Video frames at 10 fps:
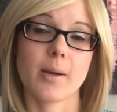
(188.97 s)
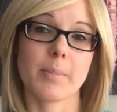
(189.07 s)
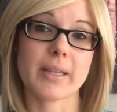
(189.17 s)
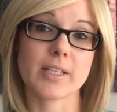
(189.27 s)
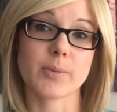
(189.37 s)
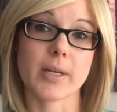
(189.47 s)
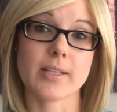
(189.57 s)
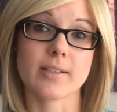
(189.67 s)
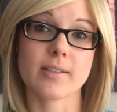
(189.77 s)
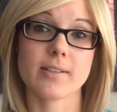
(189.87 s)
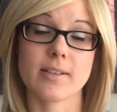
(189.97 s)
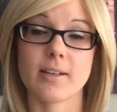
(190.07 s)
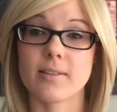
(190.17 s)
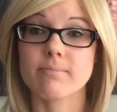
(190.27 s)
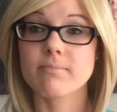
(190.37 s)
But this one
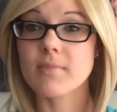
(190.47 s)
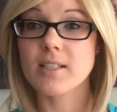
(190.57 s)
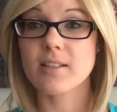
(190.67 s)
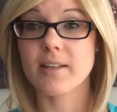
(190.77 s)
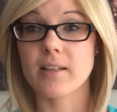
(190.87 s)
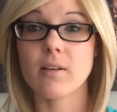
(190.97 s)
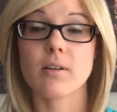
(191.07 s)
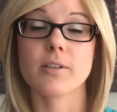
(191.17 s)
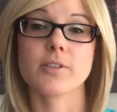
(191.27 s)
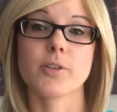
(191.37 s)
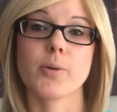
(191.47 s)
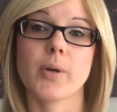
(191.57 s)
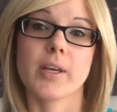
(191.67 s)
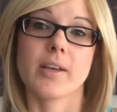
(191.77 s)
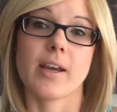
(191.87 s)
isn't that long, so,
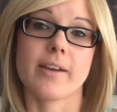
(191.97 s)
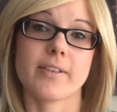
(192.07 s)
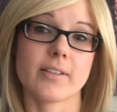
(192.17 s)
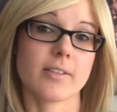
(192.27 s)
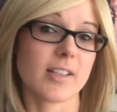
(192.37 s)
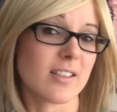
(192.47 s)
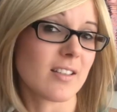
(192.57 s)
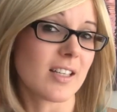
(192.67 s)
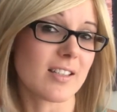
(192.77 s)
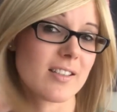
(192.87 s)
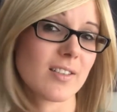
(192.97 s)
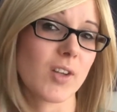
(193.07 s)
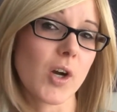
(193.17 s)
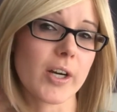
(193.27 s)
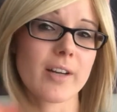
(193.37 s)
and then it's still
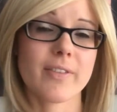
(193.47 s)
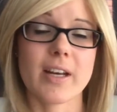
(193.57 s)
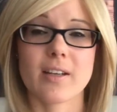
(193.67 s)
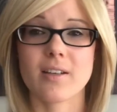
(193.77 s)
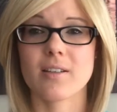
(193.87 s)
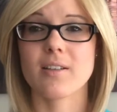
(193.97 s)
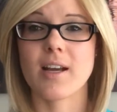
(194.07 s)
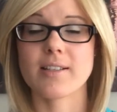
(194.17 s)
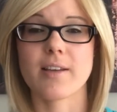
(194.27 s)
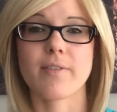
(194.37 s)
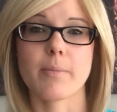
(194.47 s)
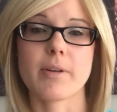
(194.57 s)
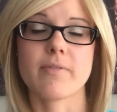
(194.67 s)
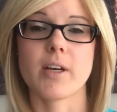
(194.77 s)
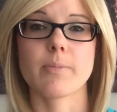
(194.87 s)
long enough that it has that
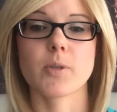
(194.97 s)
feminine vibe.